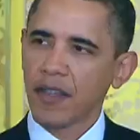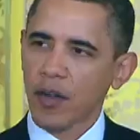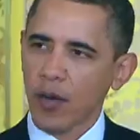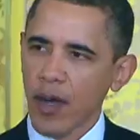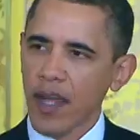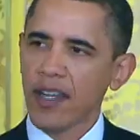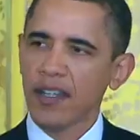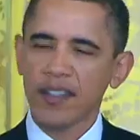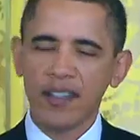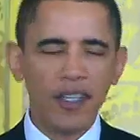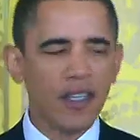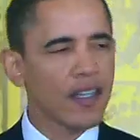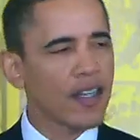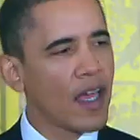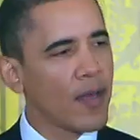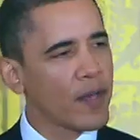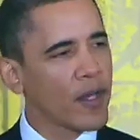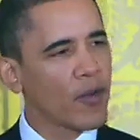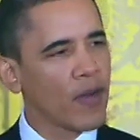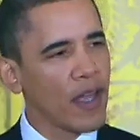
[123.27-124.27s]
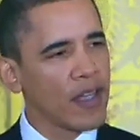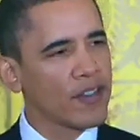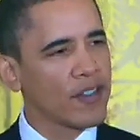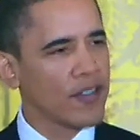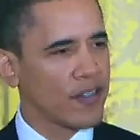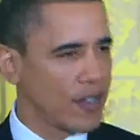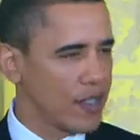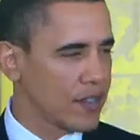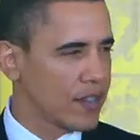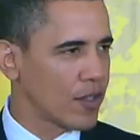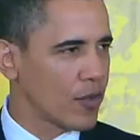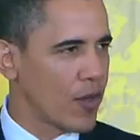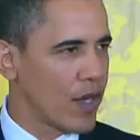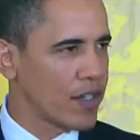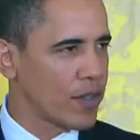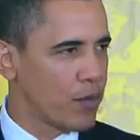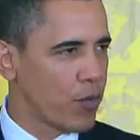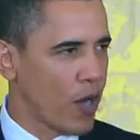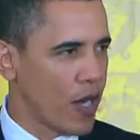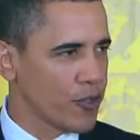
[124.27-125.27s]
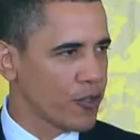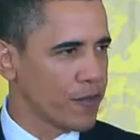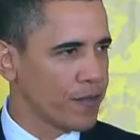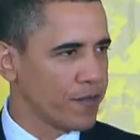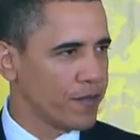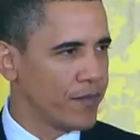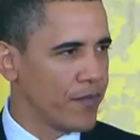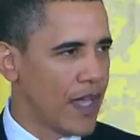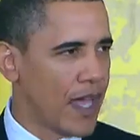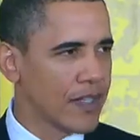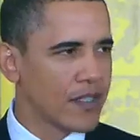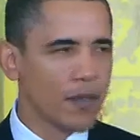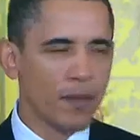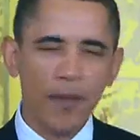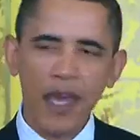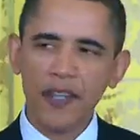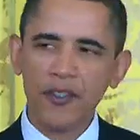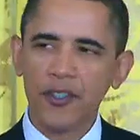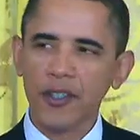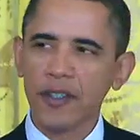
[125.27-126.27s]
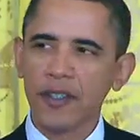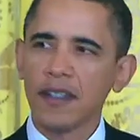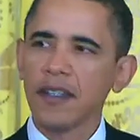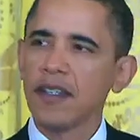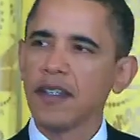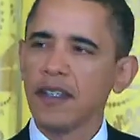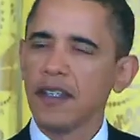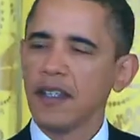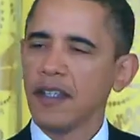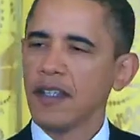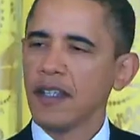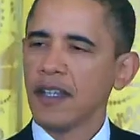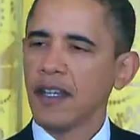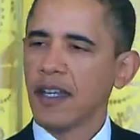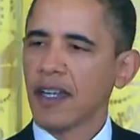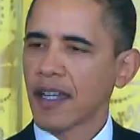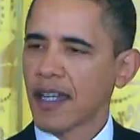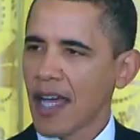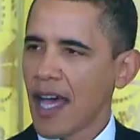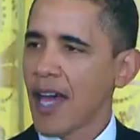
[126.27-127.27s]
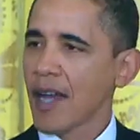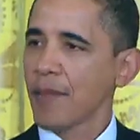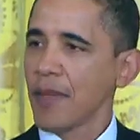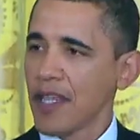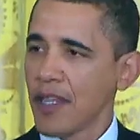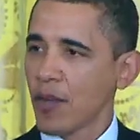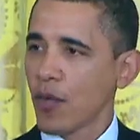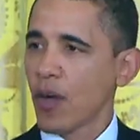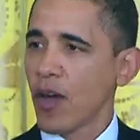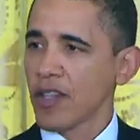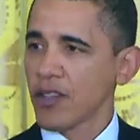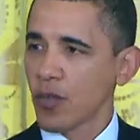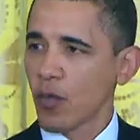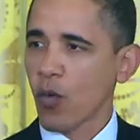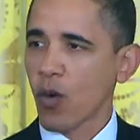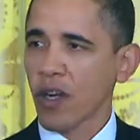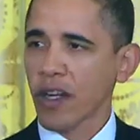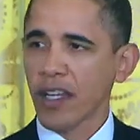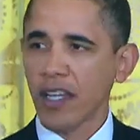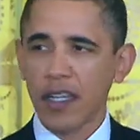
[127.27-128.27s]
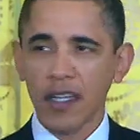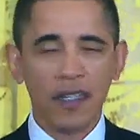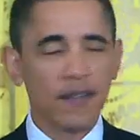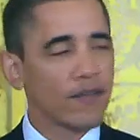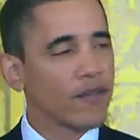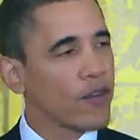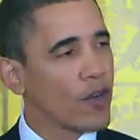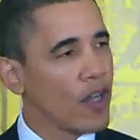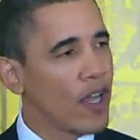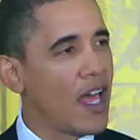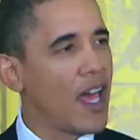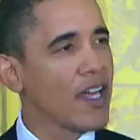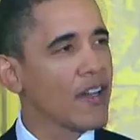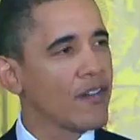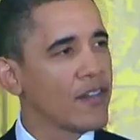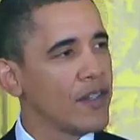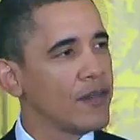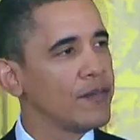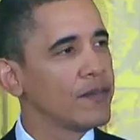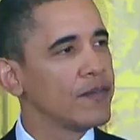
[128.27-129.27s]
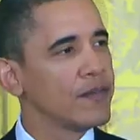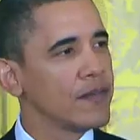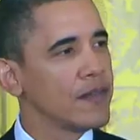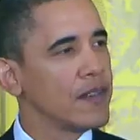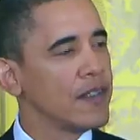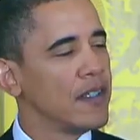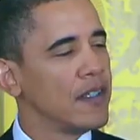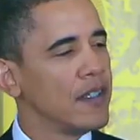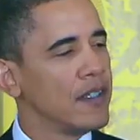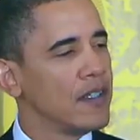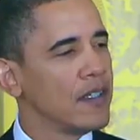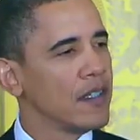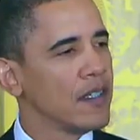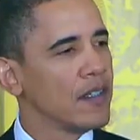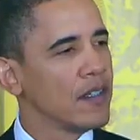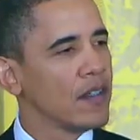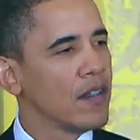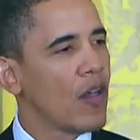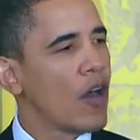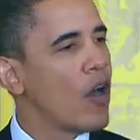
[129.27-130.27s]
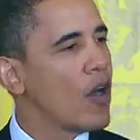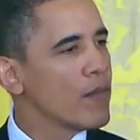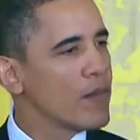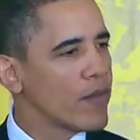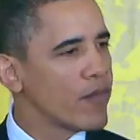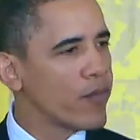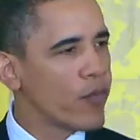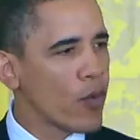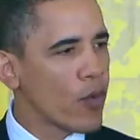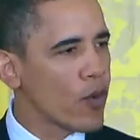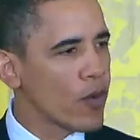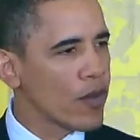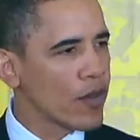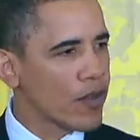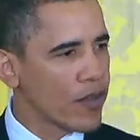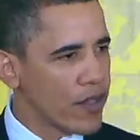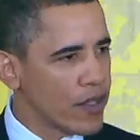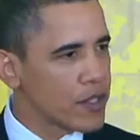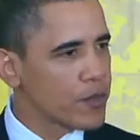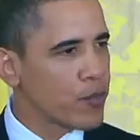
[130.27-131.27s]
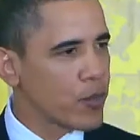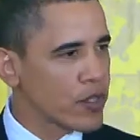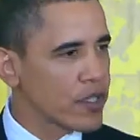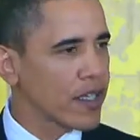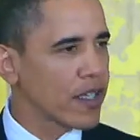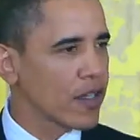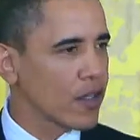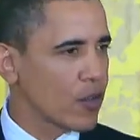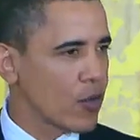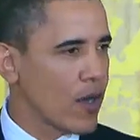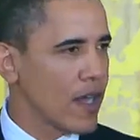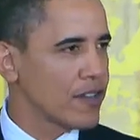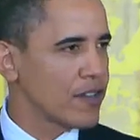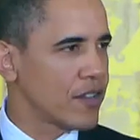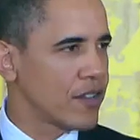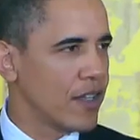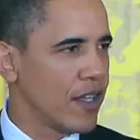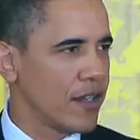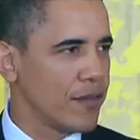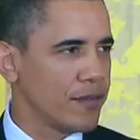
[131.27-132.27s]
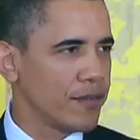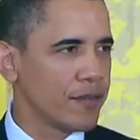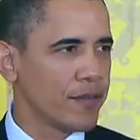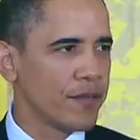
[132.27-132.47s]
the greatest economic crisis since the Great Depression, not to mention an economy that wasn't working for a lot of them long before this particular crisis hit.